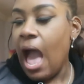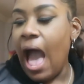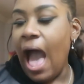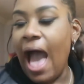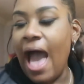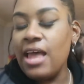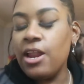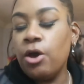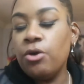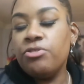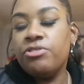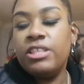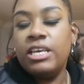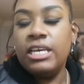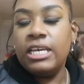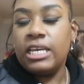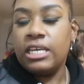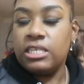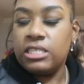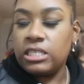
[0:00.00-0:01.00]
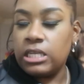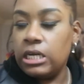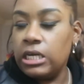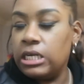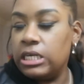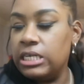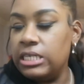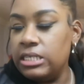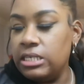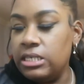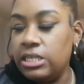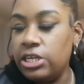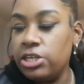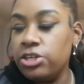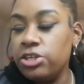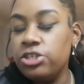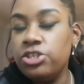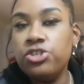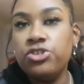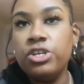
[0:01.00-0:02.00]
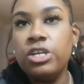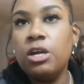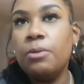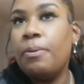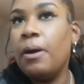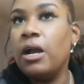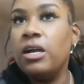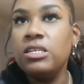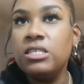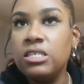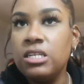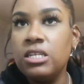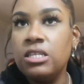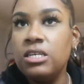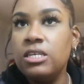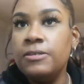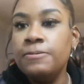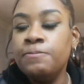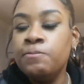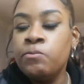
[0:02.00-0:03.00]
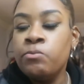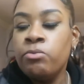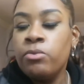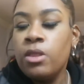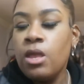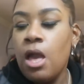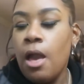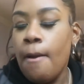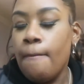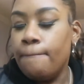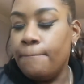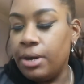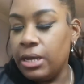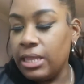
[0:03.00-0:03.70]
I'm not I don't think it's girl. a good dinner drink personally, mm -hmm.